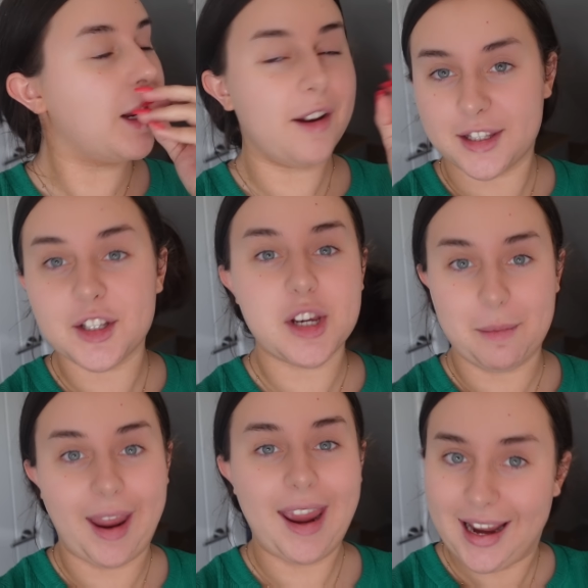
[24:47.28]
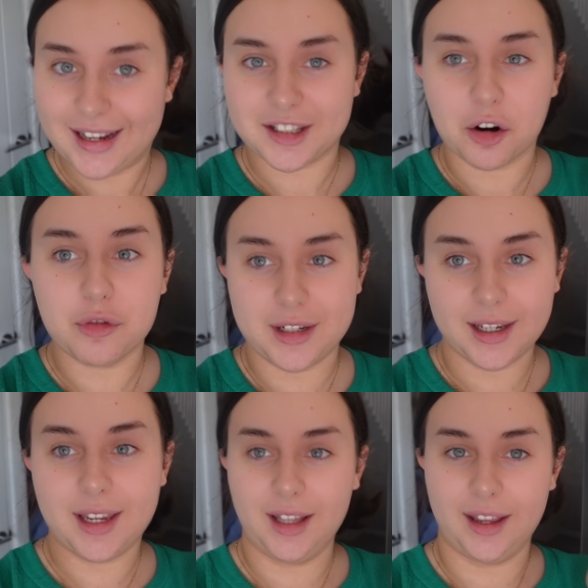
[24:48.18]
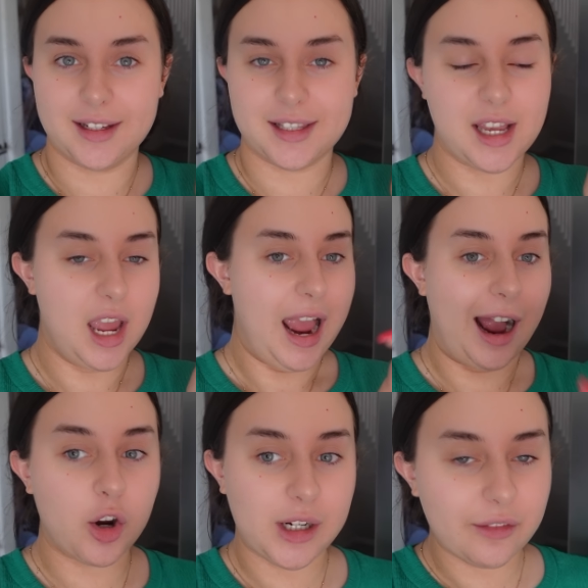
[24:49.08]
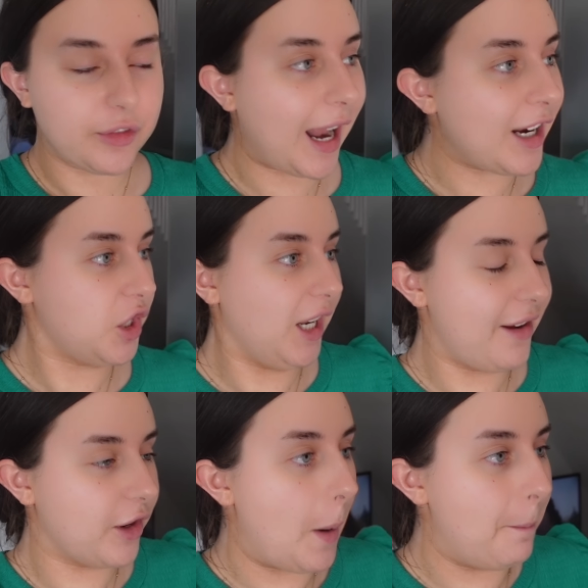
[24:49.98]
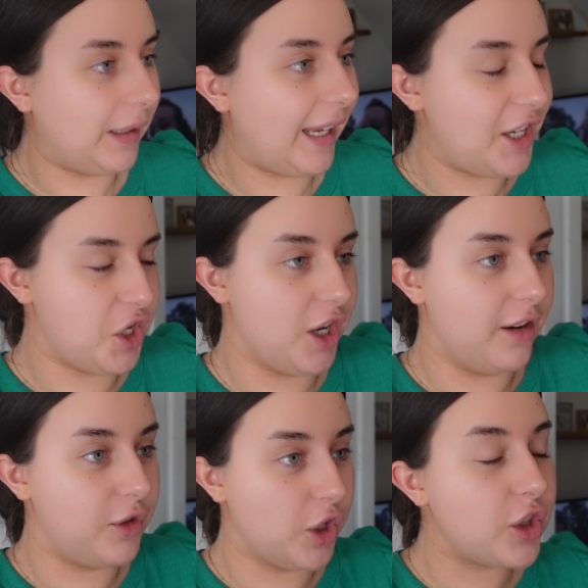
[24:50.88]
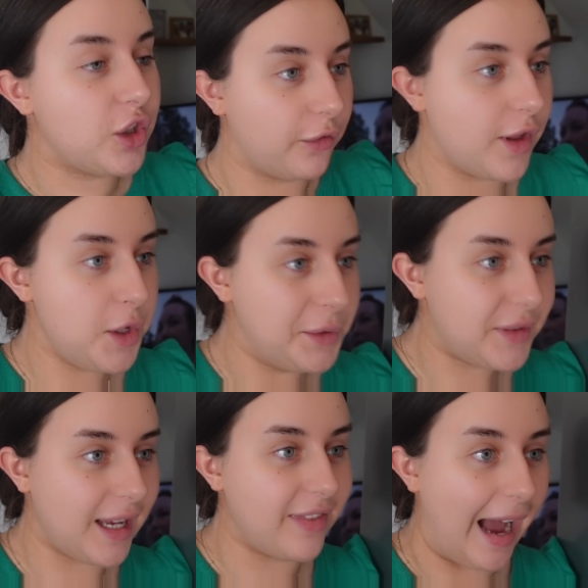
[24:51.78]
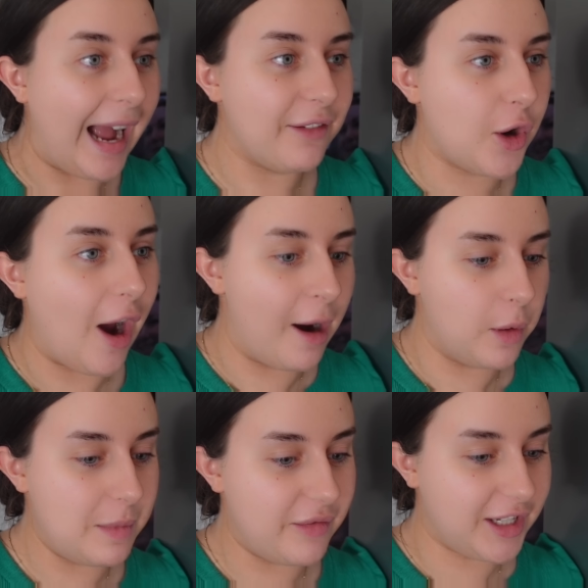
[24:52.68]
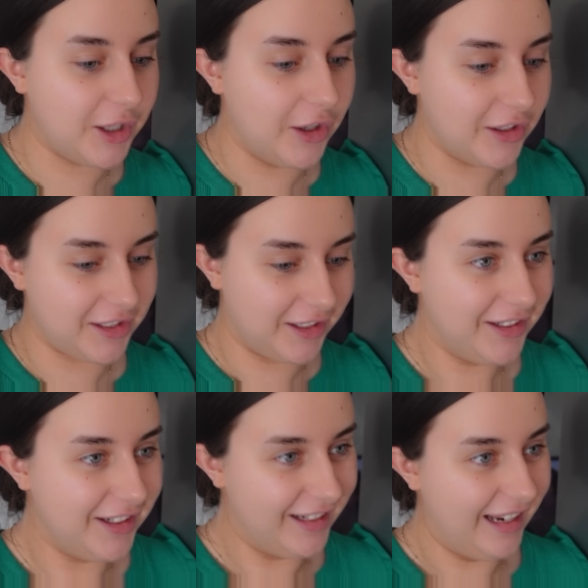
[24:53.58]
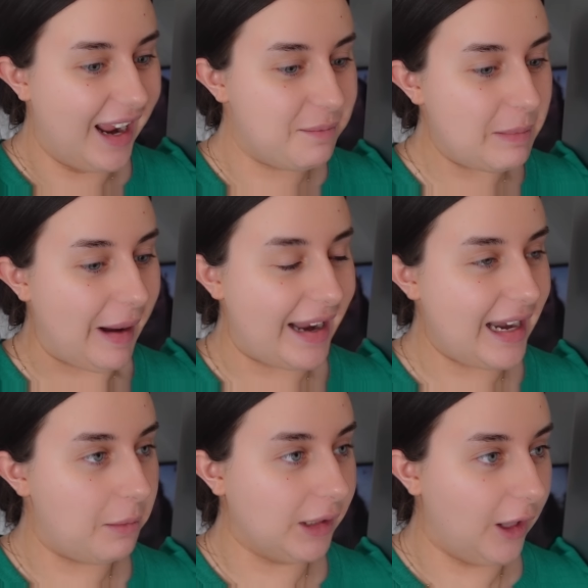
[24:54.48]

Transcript: Because of Jimmy is ridiculous. I could actually have a compilation of just stuff that you've said that I've cut out of the videos. It'd be about an hour